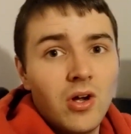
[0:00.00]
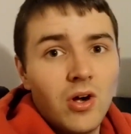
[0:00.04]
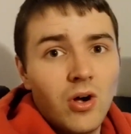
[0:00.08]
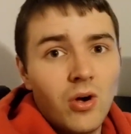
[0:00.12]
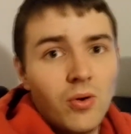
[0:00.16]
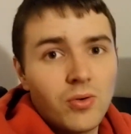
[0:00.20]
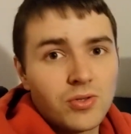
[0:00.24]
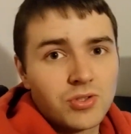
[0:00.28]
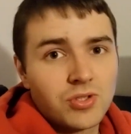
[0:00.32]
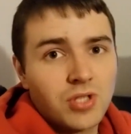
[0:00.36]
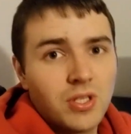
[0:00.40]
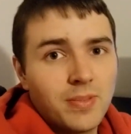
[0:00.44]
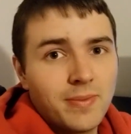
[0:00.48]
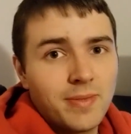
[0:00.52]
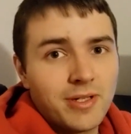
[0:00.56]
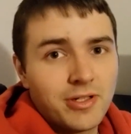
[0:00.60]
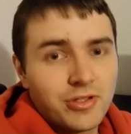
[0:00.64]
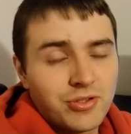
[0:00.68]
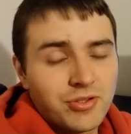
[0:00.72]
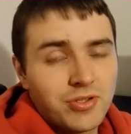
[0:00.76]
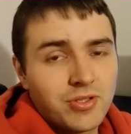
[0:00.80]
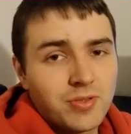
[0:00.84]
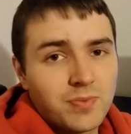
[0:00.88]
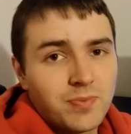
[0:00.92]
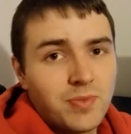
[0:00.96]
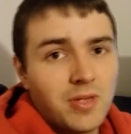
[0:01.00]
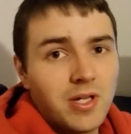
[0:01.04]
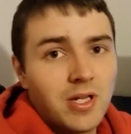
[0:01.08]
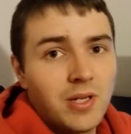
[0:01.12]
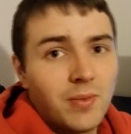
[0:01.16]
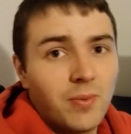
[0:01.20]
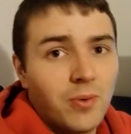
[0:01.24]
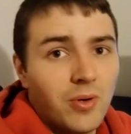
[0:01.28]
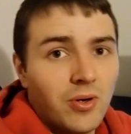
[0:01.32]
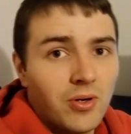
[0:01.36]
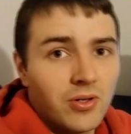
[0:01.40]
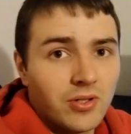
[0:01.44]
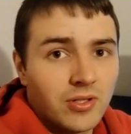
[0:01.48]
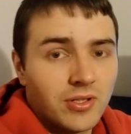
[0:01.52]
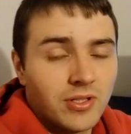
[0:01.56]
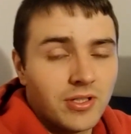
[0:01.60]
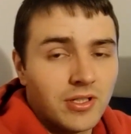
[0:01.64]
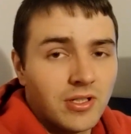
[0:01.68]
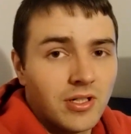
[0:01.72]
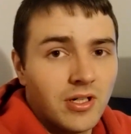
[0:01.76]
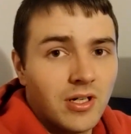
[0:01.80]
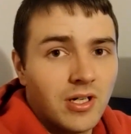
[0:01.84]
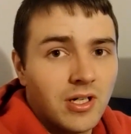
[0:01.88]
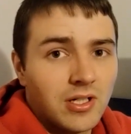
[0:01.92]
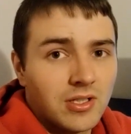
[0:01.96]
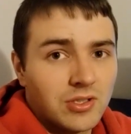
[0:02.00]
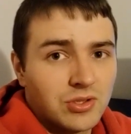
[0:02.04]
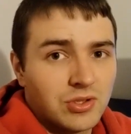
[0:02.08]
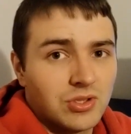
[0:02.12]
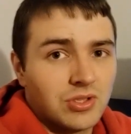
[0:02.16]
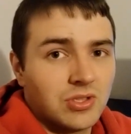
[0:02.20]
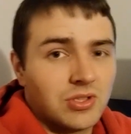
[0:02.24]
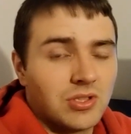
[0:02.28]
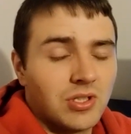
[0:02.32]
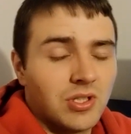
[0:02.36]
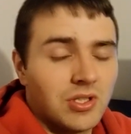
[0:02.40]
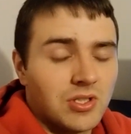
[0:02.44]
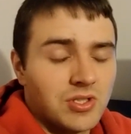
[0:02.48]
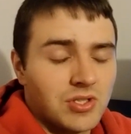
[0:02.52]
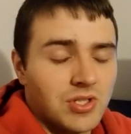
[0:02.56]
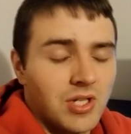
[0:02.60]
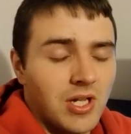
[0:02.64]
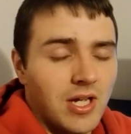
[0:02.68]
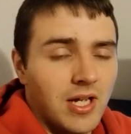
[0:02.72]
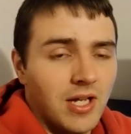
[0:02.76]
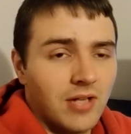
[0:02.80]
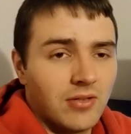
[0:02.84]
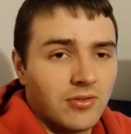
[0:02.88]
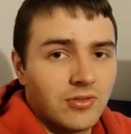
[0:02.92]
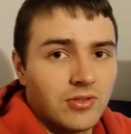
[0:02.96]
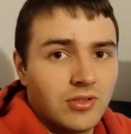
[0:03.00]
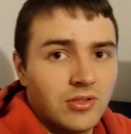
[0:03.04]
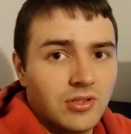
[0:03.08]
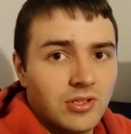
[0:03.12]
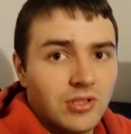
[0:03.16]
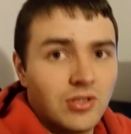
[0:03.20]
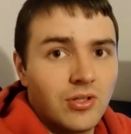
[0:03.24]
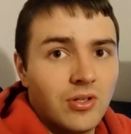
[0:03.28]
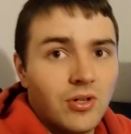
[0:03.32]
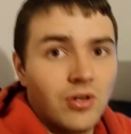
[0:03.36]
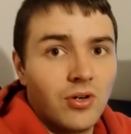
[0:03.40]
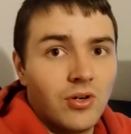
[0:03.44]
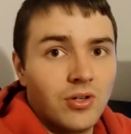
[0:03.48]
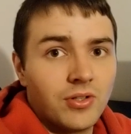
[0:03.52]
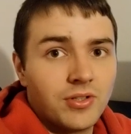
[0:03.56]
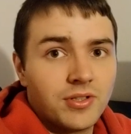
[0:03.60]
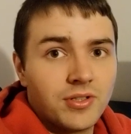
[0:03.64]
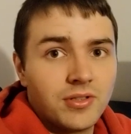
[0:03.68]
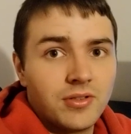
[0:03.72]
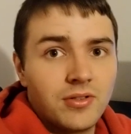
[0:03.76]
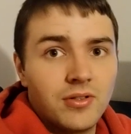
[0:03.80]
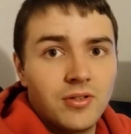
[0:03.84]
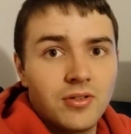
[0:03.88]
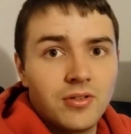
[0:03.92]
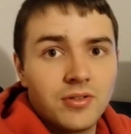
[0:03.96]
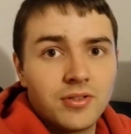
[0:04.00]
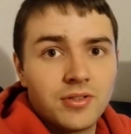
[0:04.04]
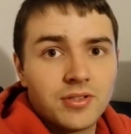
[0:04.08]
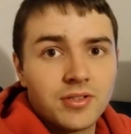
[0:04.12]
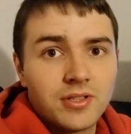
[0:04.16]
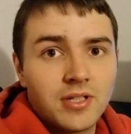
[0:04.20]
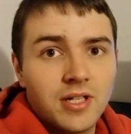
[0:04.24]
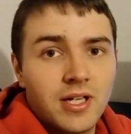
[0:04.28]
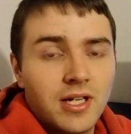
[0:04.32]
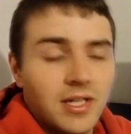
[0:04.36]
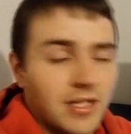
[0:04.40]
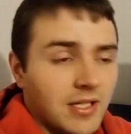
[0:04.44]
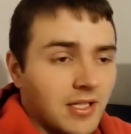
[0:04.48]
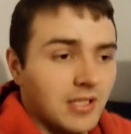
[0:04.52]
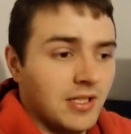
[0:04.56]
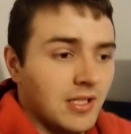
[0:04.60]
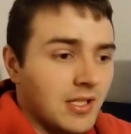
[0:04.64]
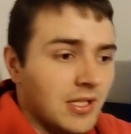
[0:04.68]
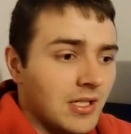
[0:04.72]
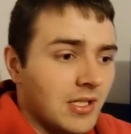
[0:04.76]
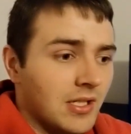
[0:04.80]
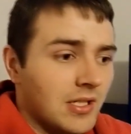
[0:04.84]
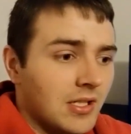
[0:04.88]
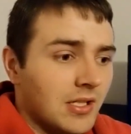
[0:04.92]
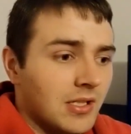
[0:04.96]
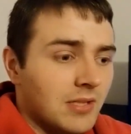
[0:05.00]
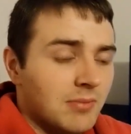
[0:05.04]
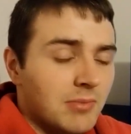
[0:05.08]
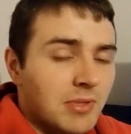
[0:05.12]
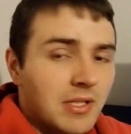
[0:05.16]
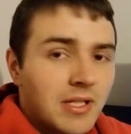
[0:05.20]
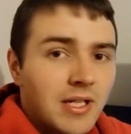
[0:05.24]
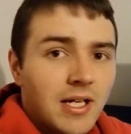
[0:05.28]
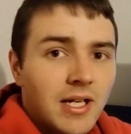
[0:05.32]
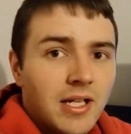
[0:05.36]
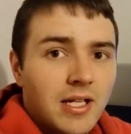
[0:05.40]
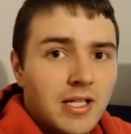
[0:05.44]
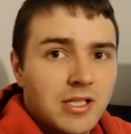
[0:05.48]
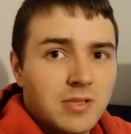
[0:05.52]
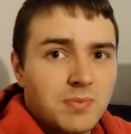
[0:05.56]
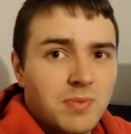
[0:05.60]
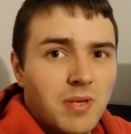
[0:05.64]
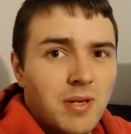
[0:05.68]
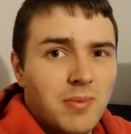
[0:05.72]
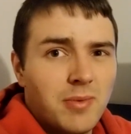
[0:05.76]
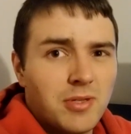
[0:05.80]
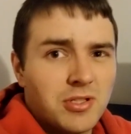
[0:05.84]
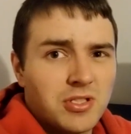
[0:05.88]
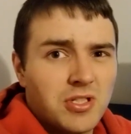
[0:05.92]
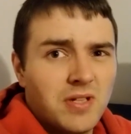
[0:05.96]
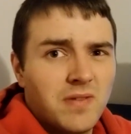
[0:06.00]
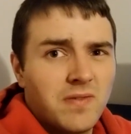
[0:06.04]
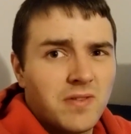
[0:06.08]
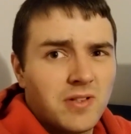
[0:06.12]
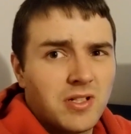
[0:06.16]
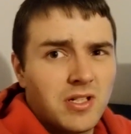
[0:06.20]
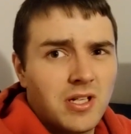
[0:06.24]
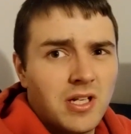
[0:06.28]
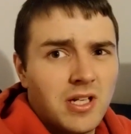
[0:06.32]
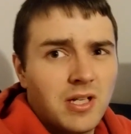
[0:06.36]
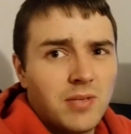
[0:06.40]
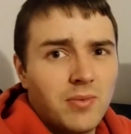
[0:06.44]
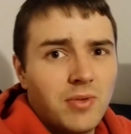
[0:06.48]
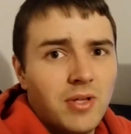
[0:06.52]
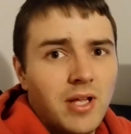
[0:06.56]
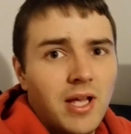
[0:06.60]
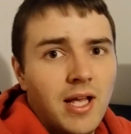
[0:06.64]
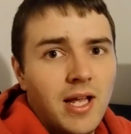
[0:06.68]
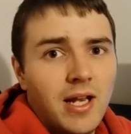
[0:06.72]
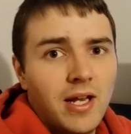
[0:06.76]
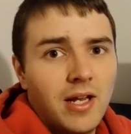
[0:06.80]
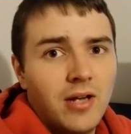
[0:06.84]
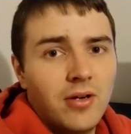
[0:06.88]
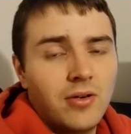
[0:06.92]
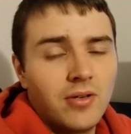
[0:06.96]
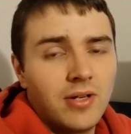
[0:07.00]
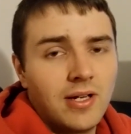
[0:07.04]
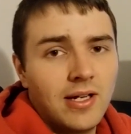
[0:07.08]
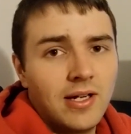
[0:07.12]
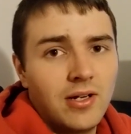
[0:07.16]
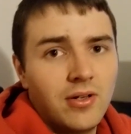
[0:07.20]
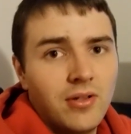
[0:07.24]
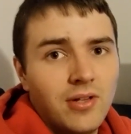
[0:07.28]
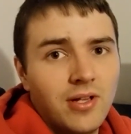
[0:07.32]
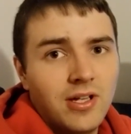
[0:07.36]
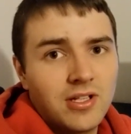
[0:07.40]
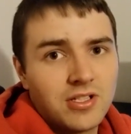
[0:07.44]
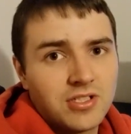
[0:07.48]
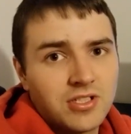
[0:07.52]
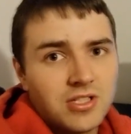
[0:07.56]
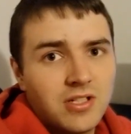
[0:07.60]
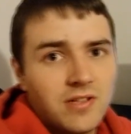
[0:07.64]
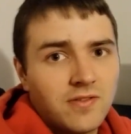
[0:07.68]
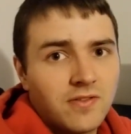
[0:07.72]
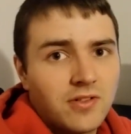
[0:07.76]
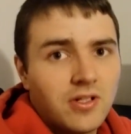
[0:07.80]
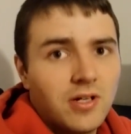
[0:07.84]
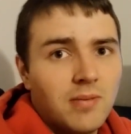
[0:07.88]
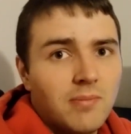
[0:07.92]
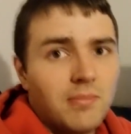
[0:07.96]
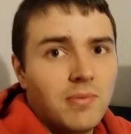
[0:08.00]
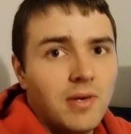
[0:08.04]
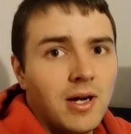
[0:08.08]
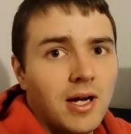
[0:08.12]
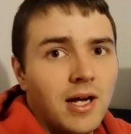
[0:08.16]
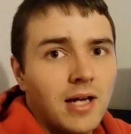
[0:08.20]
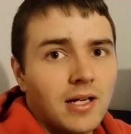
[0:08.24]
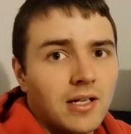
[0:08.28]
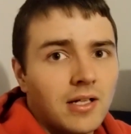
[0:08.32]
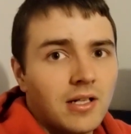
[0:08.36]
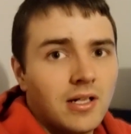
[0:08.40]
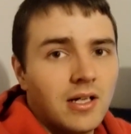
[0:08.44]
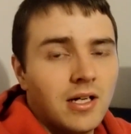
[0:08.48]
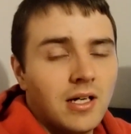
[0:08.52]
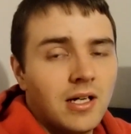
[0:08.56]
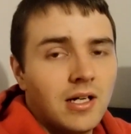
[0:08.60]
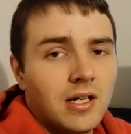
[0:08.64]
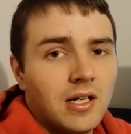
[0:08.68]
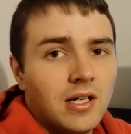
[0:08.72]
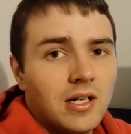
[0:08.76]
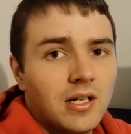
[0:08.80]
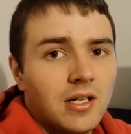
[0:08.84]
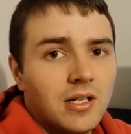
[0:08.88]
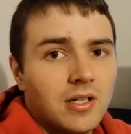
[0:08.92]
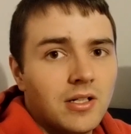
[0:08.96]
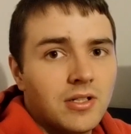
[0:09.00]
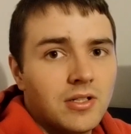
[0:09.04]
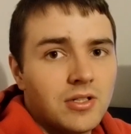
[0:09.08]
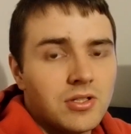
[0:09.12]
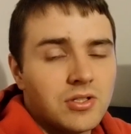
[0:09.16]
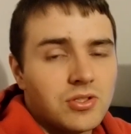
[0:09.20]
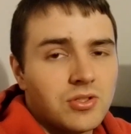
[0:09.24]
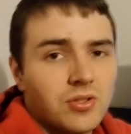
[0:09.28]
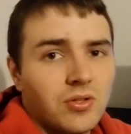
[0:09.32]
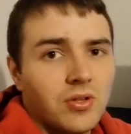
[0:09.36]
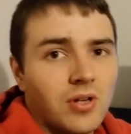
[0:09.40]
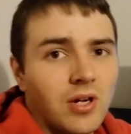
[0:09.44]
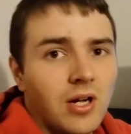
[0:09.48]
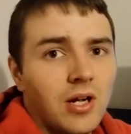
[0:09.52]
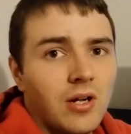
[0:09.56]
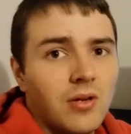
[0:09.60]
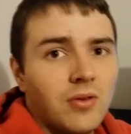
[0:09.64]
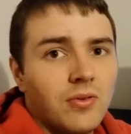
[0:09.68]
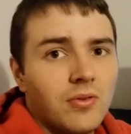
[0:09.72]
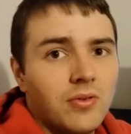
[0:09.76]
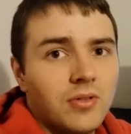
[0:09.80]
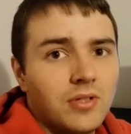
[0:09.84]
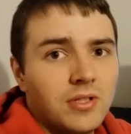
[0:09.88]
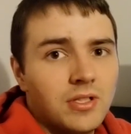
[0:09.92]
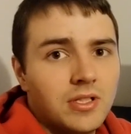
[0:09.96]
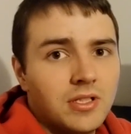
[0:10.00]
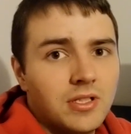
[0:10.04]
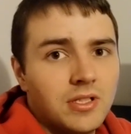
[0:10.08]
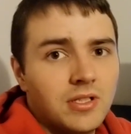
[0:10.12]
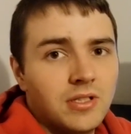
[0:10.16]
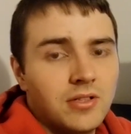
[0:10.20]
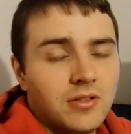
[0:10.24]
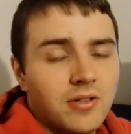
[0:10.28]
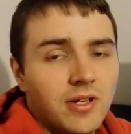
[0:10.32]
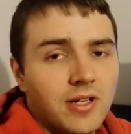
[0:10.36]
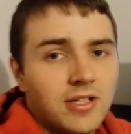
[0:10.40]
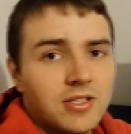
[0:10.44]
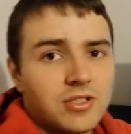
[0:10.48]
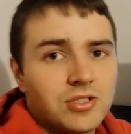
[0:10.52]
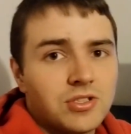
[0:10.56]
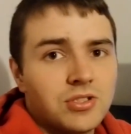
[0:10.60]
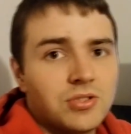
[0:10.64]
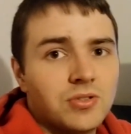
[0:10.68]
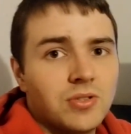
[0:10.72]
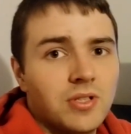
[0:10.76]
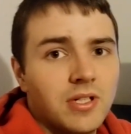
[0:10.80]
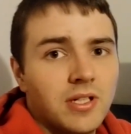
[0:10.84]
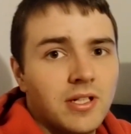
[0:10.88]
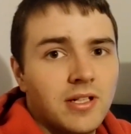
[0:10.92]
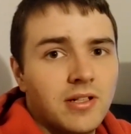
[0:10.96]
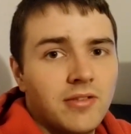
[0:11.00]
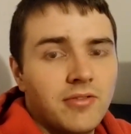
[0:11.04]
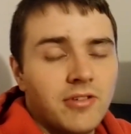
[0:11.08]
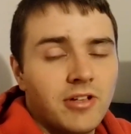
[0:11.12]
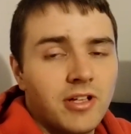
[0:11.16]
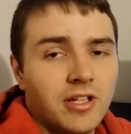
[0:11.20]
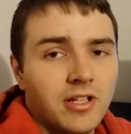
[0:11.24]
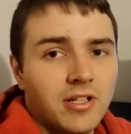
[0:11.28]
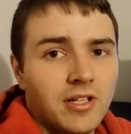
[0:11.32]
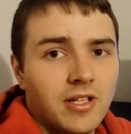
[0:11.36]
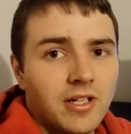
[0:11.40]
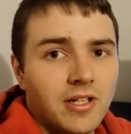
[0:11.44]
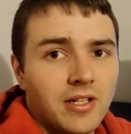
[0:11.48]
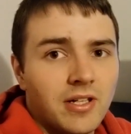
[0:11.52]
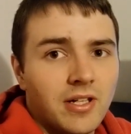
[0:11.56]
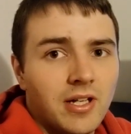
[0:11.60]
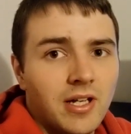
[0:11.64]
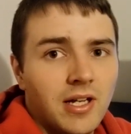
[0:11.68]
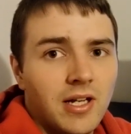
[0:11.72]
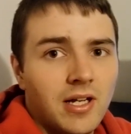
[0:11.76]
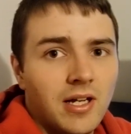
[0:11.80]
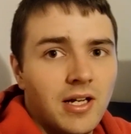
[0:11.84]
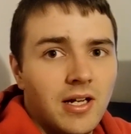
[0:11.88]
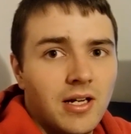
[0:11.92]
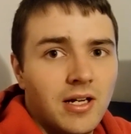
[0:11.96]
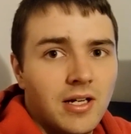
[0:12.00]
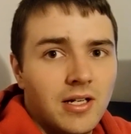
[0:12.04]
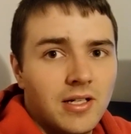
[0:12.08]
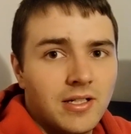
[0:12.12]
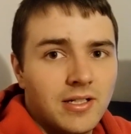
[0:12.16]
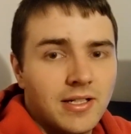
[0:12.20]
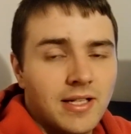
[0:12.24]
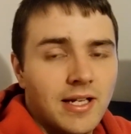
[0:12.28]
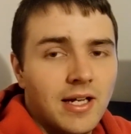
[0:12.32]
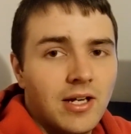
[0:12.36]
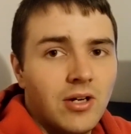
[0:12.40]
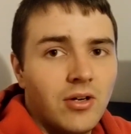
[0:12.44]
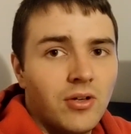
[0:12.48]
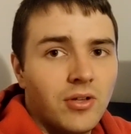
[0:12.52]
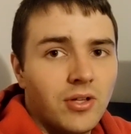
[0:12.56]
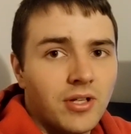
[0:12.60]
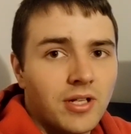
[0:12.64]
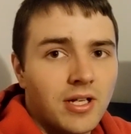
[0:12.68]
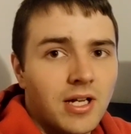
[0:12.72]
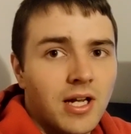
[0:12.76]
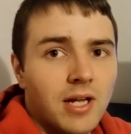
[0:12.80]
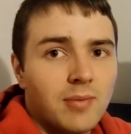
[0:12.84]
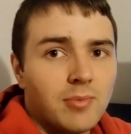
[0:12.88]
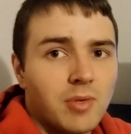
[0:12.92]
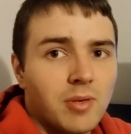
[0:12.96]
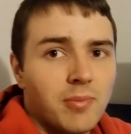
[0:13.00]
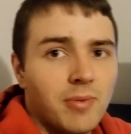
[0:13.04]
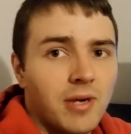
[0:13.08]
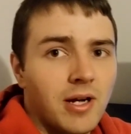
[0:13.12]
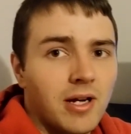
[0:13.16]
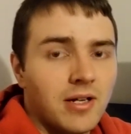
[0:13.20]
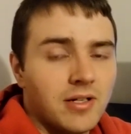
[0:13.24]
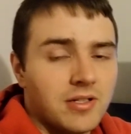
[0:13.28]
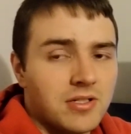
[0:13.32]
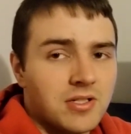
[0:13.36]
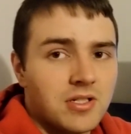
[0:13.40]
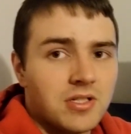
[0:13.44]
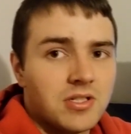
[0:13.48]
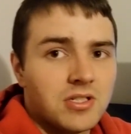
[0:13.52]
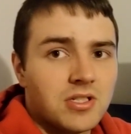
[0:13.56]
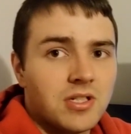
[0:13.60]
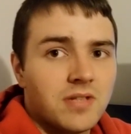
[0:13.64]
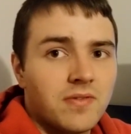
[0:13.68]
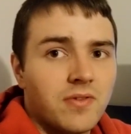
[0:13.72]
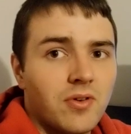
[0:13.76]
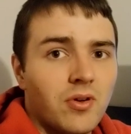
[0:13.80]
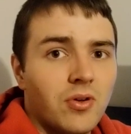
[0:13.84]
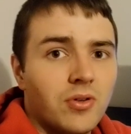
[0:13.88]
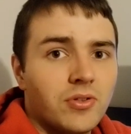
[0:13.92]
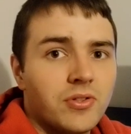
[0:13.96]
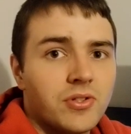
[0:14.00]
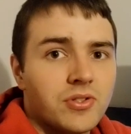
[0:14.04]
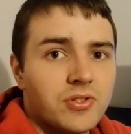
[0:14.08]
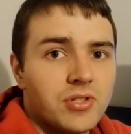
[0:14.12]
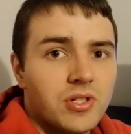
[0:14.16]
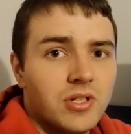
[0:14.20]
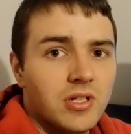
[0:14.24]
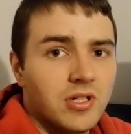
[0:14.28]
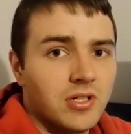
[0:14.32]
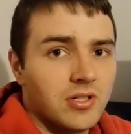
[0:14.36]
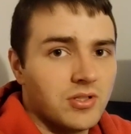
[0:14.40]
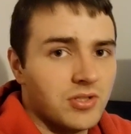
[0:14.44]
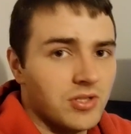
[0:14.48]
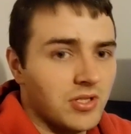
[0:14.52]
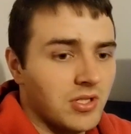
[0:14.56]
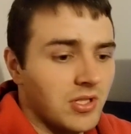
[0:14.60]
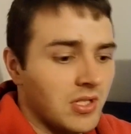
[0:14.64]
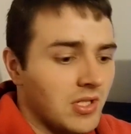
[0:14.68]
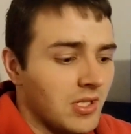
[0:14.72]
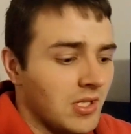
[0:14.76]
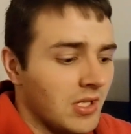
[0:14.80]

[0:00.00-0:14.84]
always got to make sure there's plenty of water in the car because it does get really hot on track. But yeah, that's pretty much it for tonight. We'll head out, get all that stuff, come back and sort out the race suit and everything like that, and get all the camera batteries and stuff onto charge.